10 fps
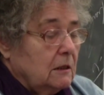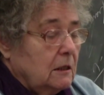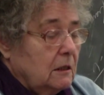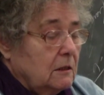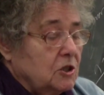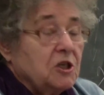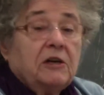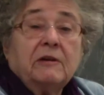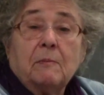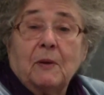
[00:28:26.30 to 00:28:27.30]

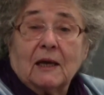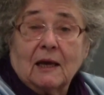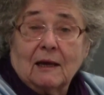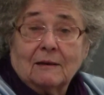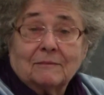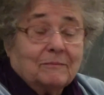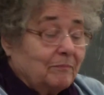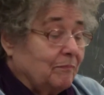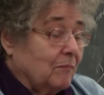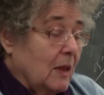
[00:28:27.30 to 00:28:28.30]
Cherry picking,
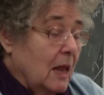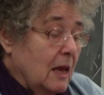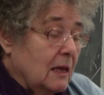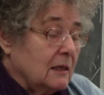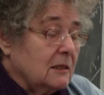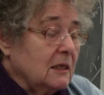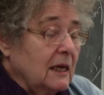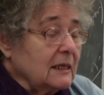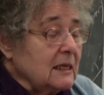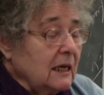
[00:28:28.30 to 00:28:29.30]

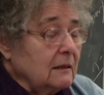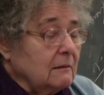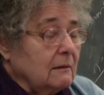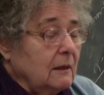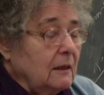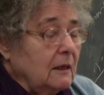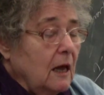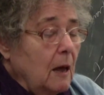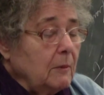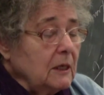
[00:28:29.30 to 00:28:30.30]
selecting an
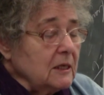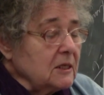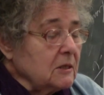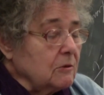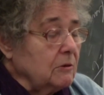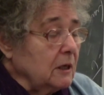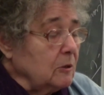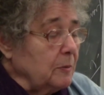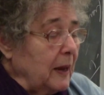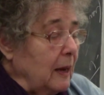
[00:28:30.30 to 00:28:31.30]
anomalous
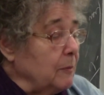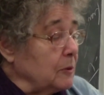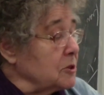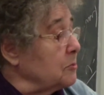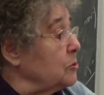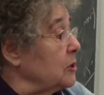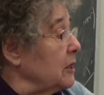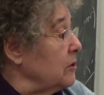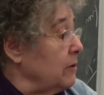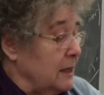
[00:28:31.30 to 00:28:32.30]
critical paper
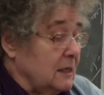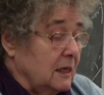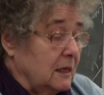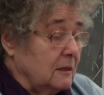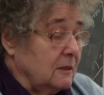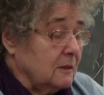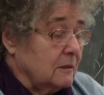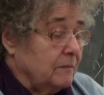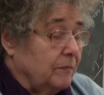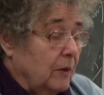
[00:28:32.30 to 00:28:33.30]
supporting their
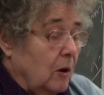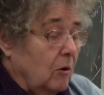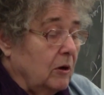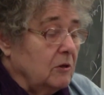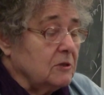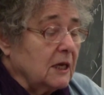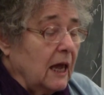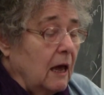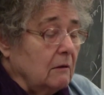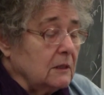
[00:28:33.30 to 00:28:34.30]
ideas, or
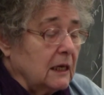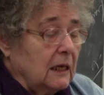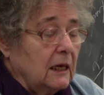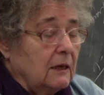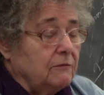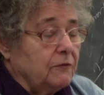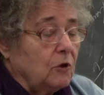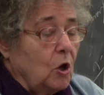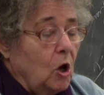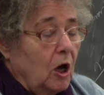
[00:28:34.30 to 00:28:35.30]
using outdated,
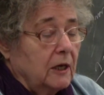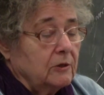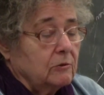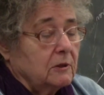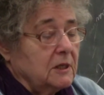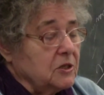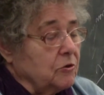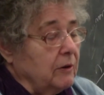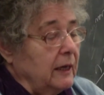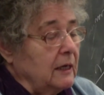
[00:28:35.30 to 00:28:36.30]
flawed, or
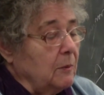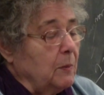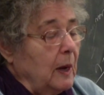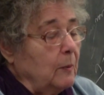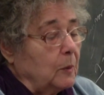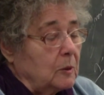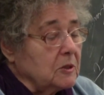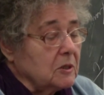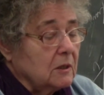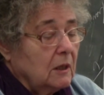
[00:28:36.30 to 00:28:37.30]
discredited
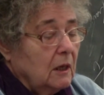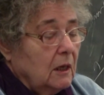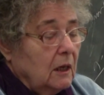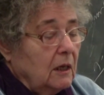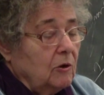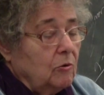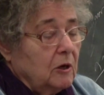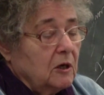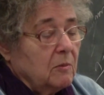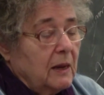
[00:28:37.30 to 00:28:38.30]
papers in
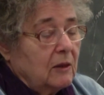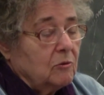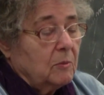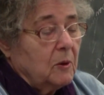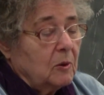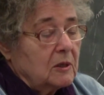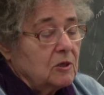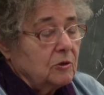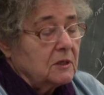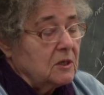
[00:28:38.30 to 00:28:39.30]
order to make their
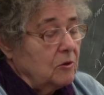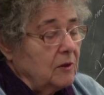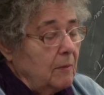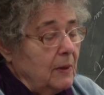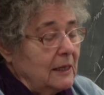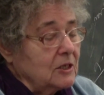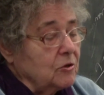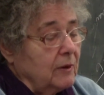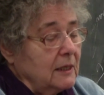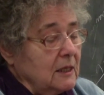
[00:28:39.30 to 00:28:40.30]
opponents look as though they base
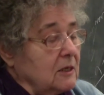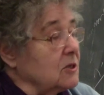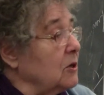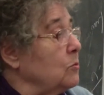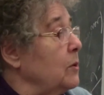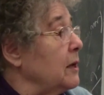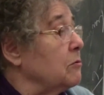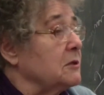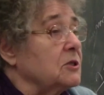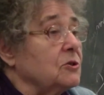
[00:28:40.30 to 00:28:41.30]
their ideas on
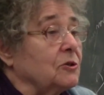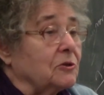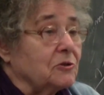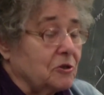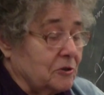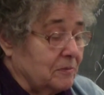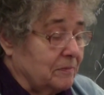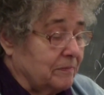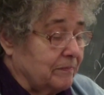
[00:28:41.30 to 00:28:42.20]
weak research.